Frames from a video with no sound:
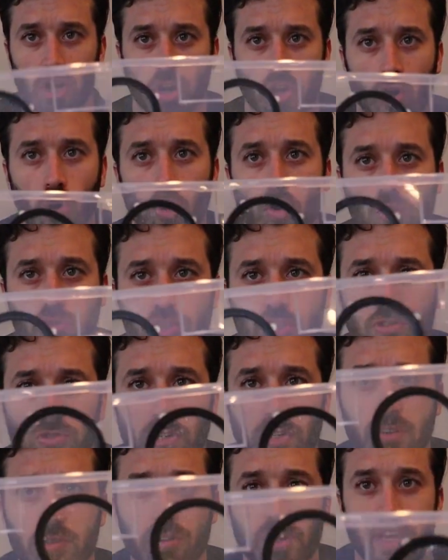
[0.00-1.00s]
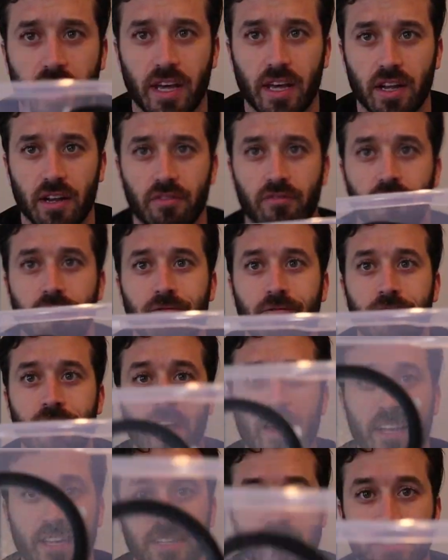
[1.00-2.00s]
our hole drilled and
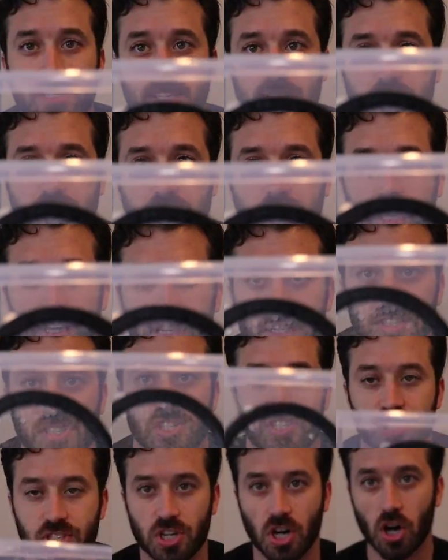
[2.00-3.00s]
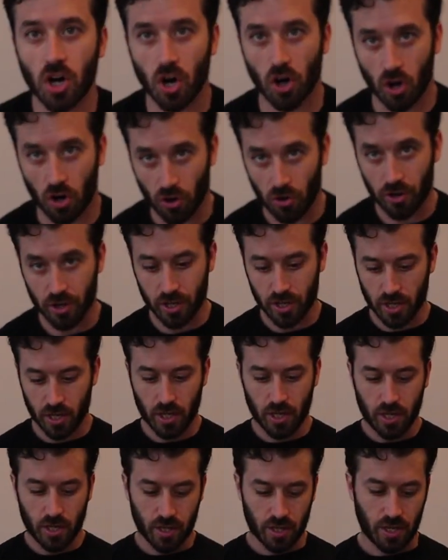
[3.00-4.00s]
vent installed,
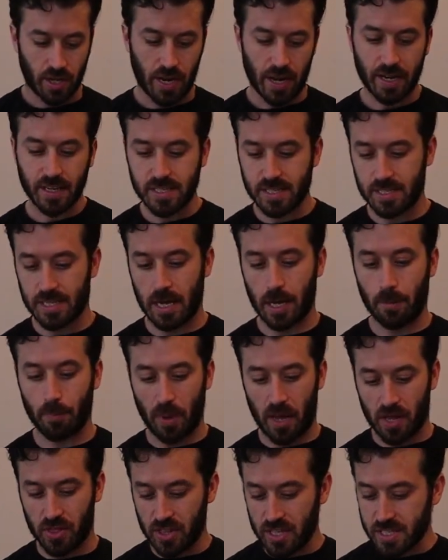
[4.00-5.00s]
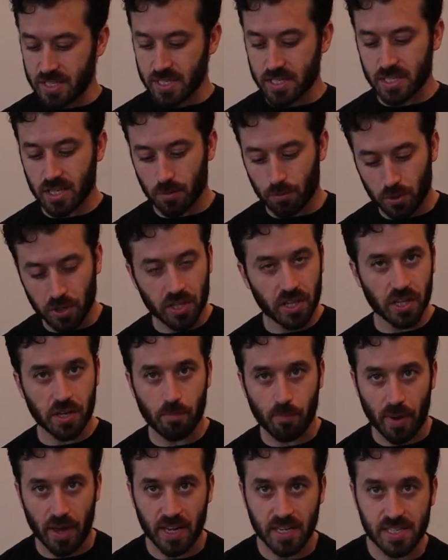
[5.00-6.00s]
the next step, and this is completely
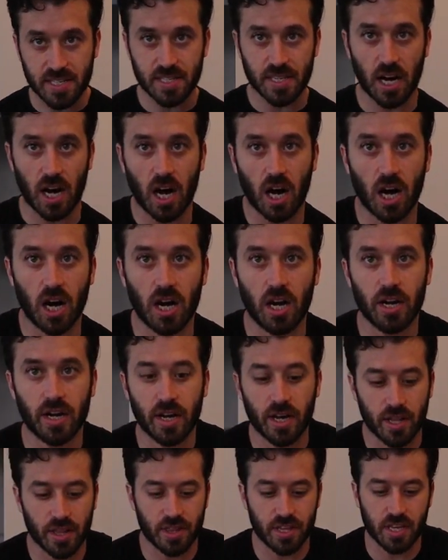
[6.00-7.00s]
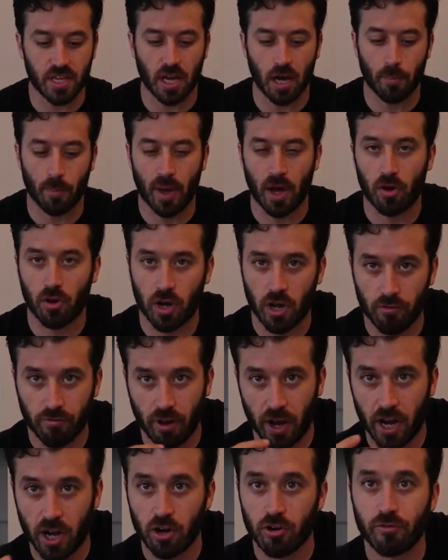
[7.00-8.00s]
based on the amount of
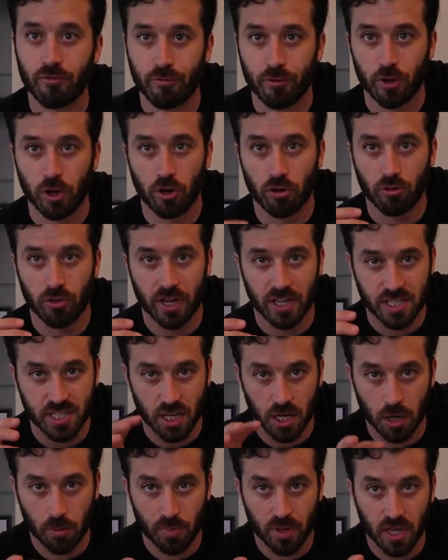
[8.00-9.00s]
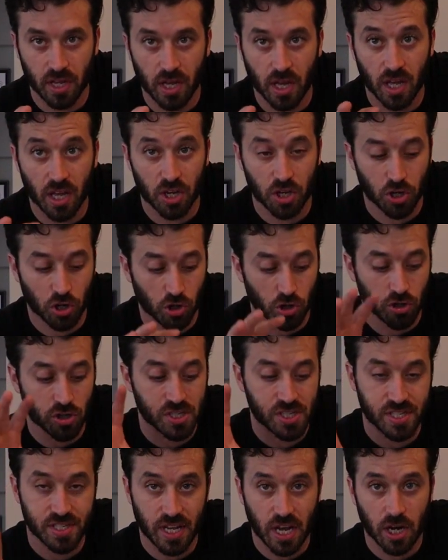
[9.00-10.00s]
airflow that's gonna be in your
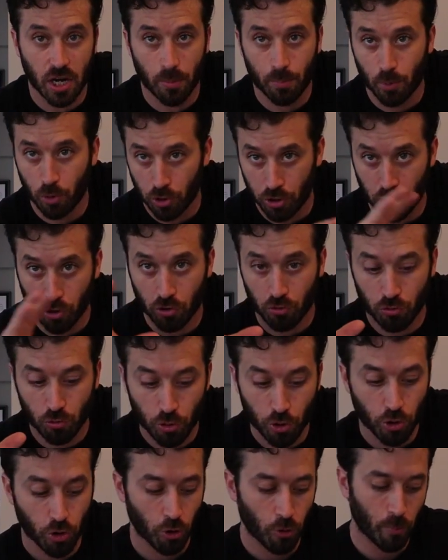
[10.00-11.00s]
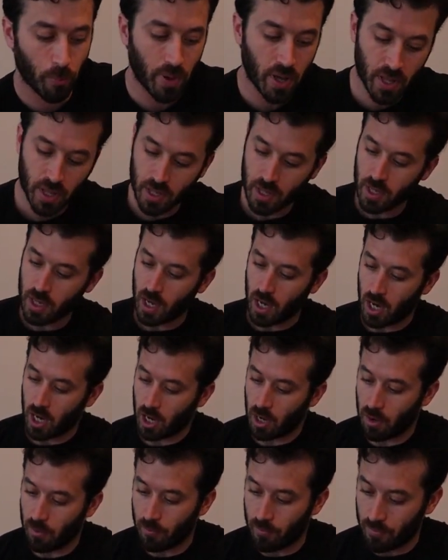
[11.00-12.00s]
setup or your room.
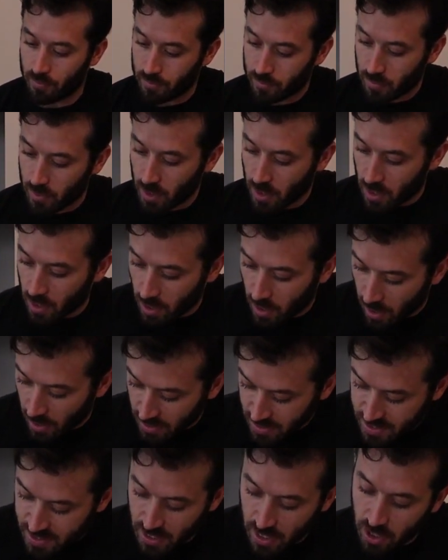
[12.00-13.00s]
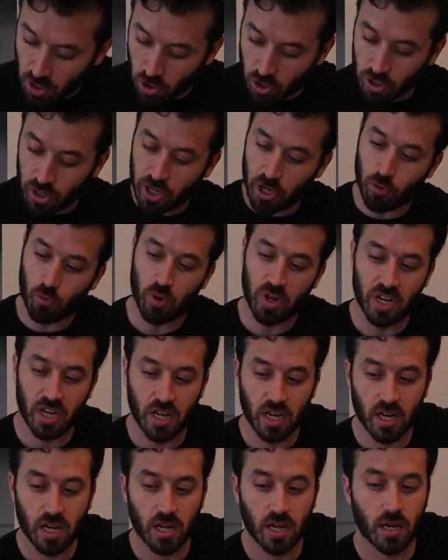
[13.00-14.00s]
I said earlier we
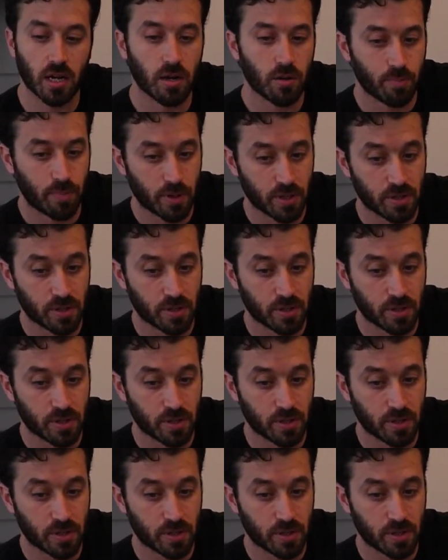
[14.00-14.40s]
needed,